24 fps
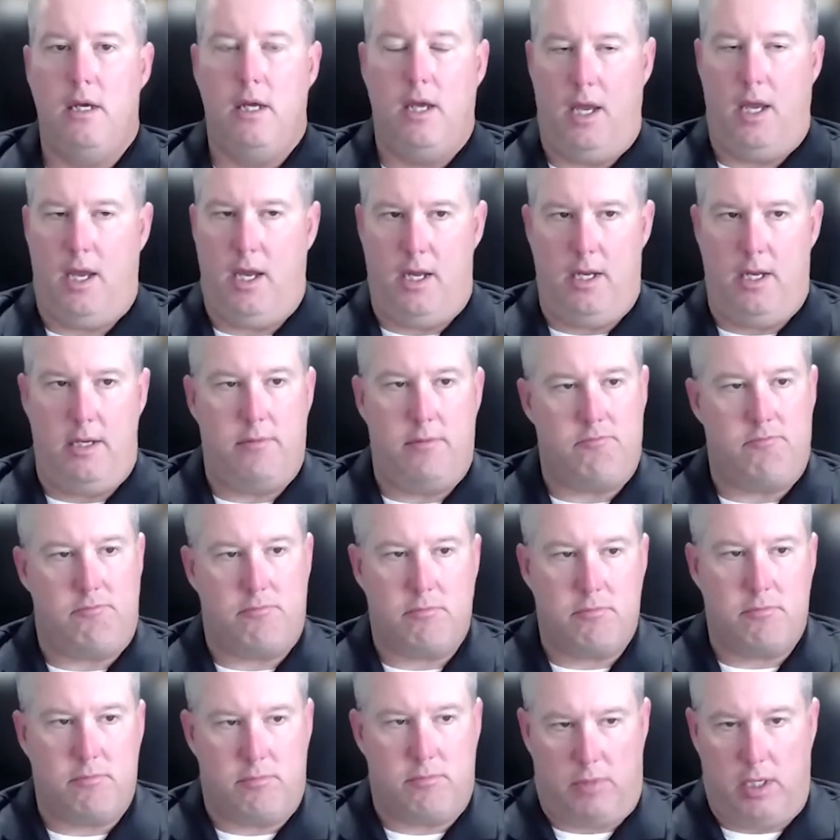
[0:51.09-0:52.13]
and
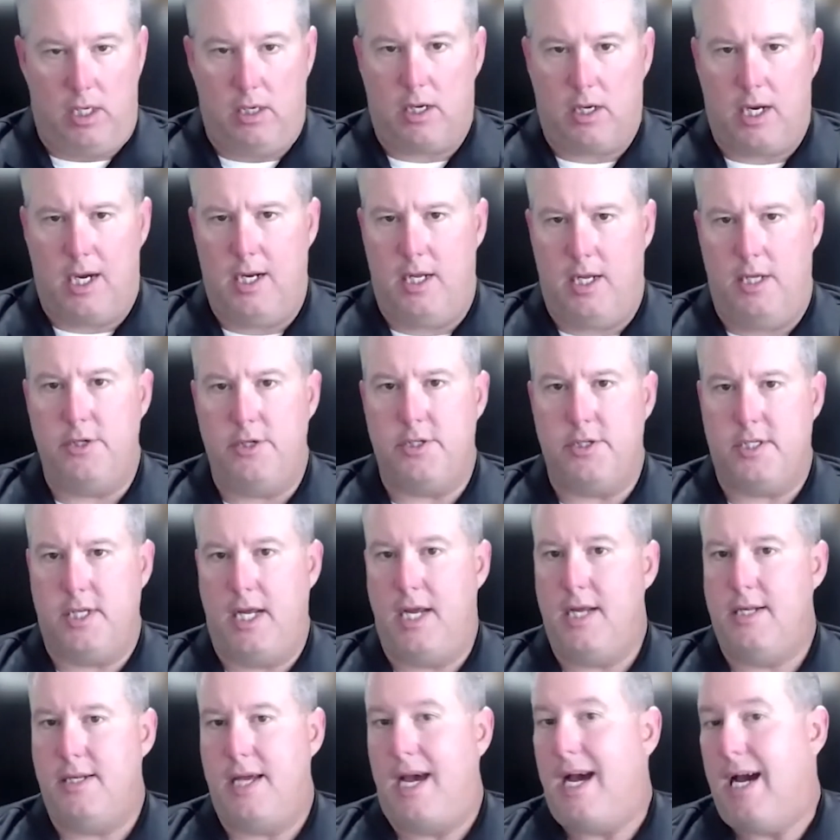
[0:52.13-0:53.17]
kind of
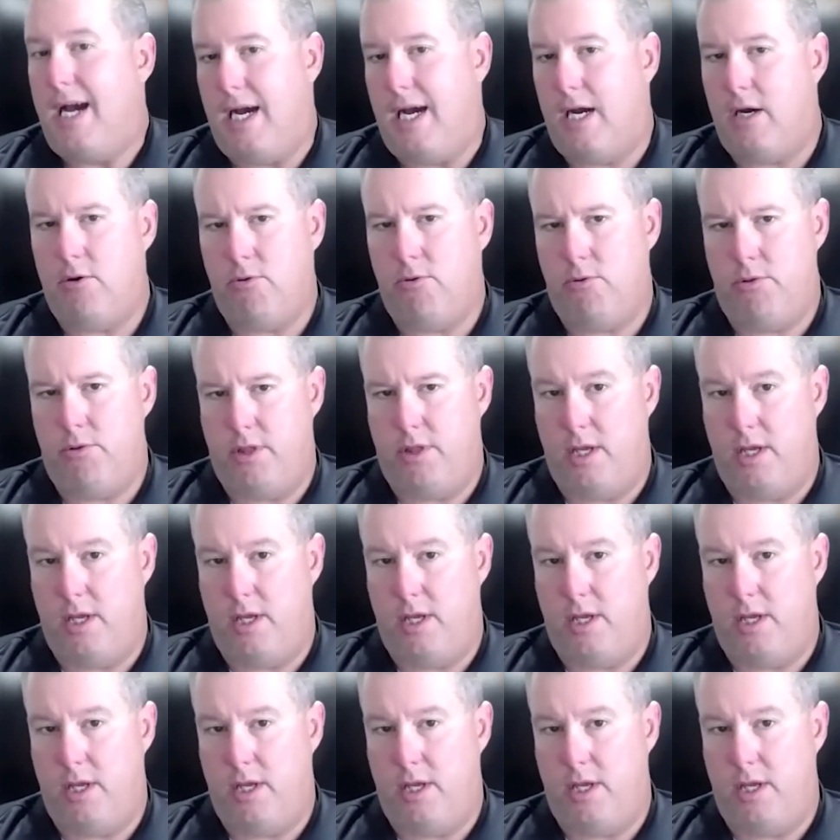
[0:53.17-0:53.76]
understands how